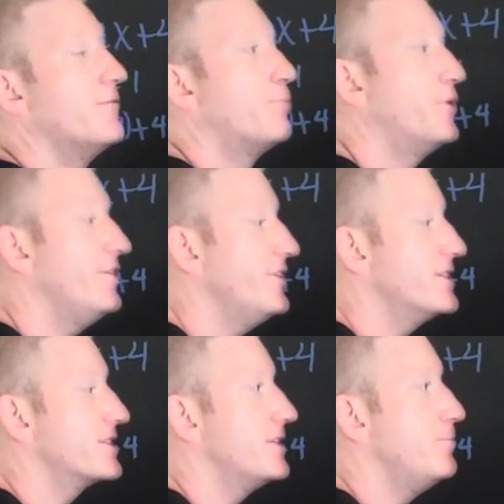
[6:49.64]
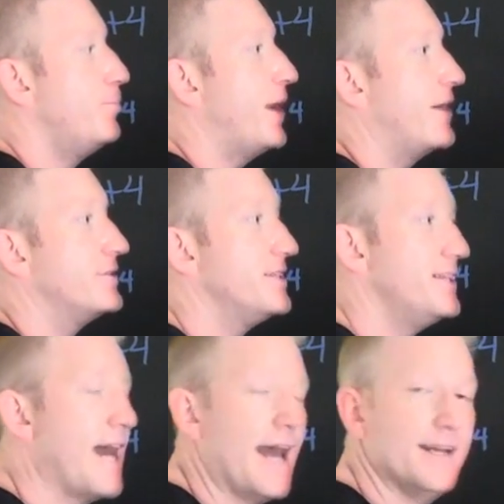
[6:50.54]
have previously
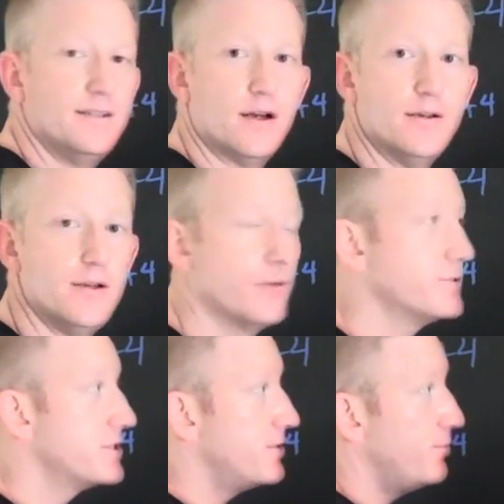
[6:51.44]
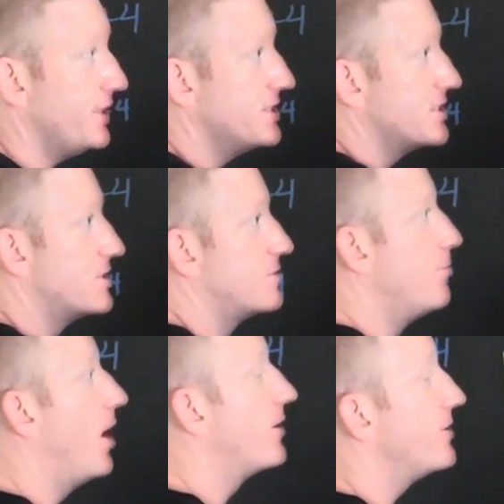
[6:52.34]
bounded that in our notes to be
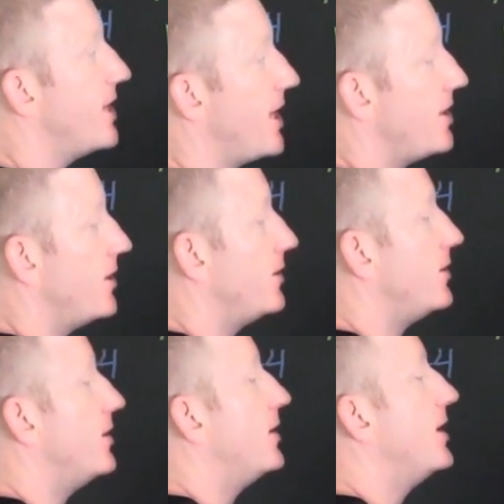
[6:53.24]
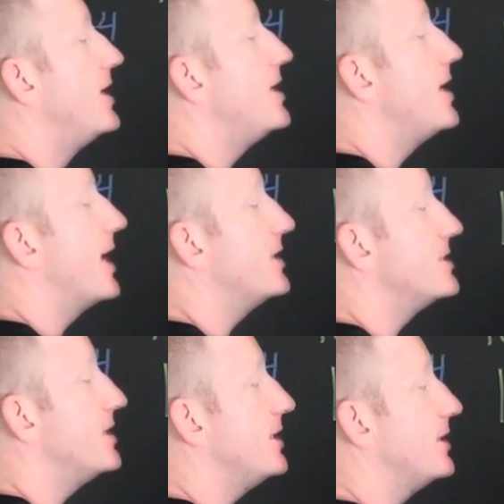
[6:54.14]
smaller than
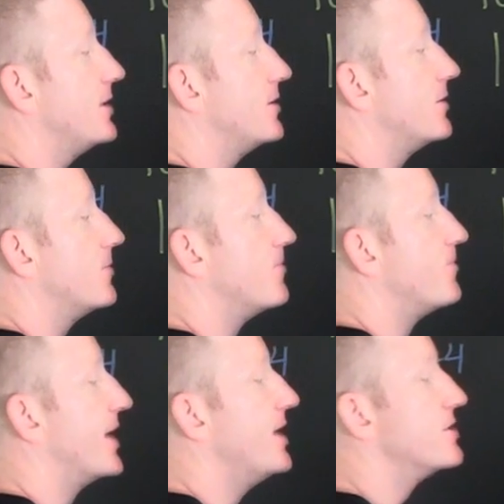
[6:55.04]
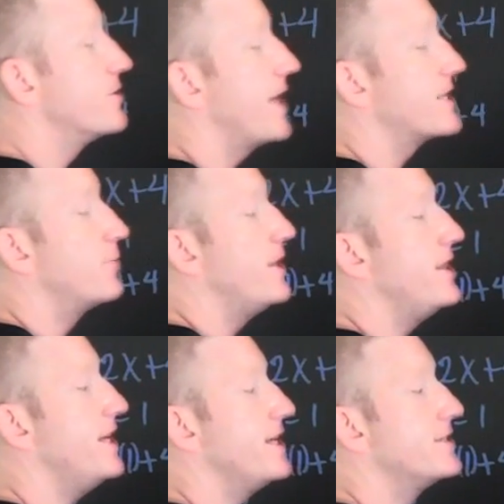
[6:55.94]
nineteen. So that's
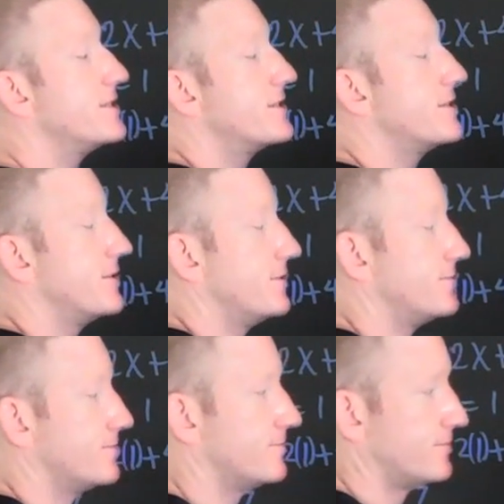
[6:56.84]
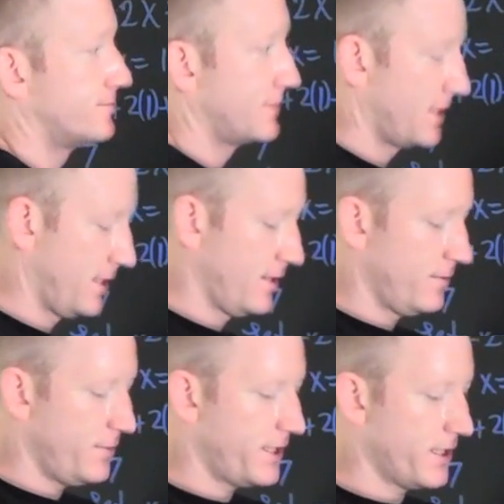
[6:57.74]
when this
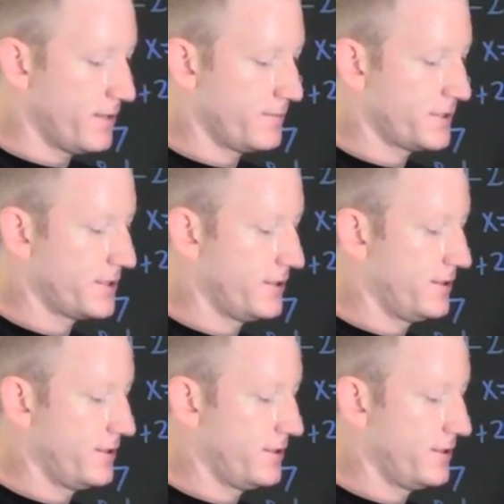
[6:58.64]
becomes